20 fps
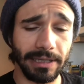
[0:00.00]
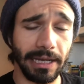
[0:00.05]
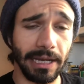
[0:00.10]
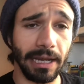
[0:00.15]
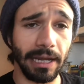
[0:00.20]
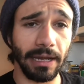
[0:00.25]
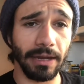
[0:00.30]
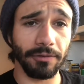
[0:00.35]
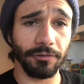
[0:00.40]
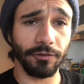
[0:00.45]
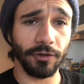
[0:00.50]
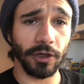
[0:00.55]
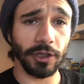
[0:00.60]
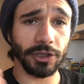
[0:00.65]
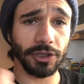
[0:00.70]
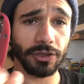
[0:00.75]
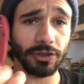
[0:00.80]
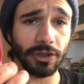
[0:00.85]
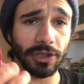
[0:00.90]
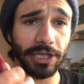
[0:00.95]
and
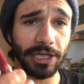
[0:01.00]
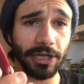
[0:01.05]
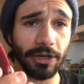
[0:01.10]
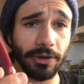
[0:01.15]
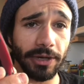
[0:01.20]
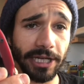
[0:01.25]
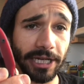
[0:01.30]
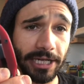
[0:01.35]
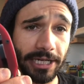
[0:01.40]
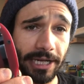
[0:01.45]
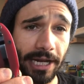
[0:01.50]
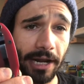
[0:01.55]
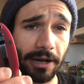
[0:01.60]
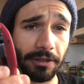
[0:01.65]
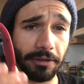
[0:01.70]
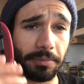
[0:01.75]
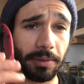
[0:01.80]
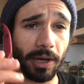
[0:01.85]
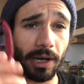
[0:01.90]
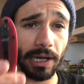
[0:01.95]
functionally going in and out
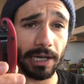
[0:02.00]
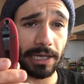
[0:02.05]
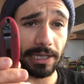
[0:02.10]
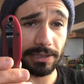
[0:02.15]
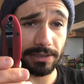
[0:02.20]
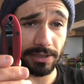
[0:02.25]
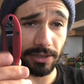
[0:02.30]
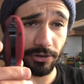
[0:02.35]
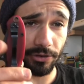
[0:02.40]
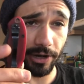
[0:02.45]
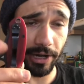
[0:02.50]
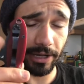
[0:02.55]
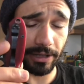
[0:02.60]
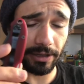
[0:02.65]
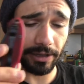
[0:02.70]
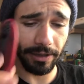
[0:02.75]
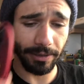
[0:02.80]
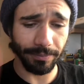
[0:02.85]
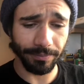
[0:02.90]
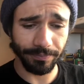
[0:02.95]
of the pocket, it's a great
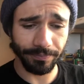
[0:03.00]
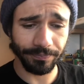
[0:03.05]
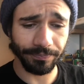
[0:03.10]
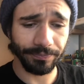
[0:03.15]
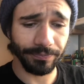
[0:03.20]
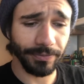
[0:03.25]
clip.